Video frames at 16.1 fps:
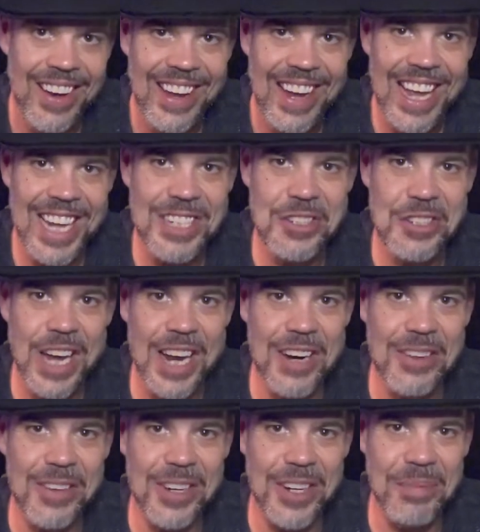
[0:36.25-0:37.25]
in
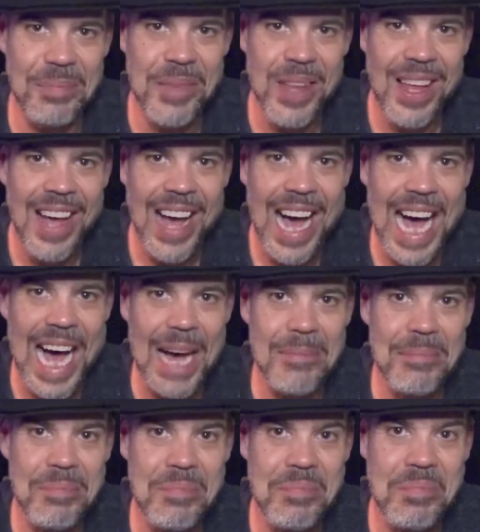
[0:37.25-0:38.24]
general.
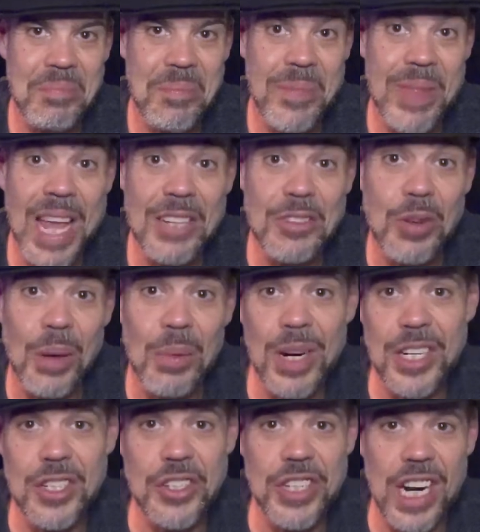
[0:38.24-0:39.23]
And so I
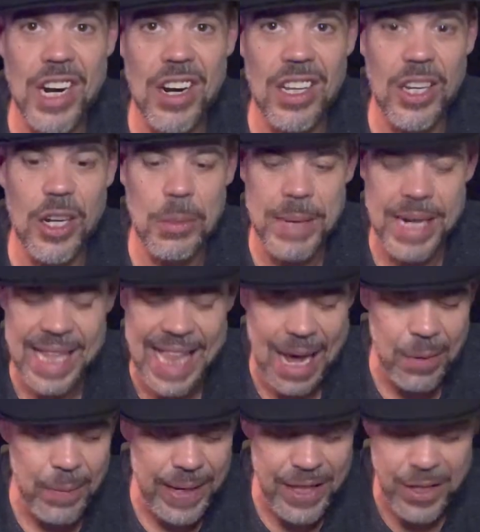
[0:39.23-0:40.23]
want to share a little bit of
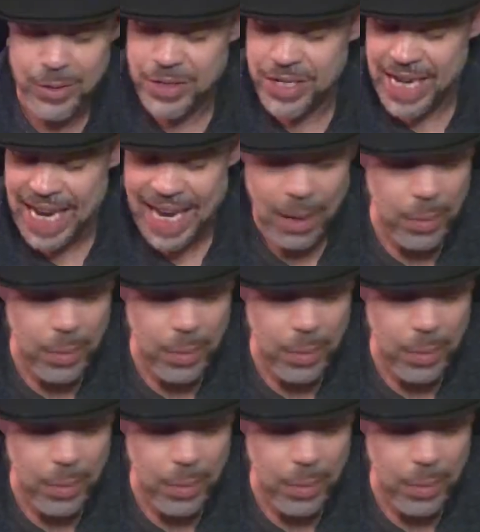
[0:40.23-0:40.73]
that with you today.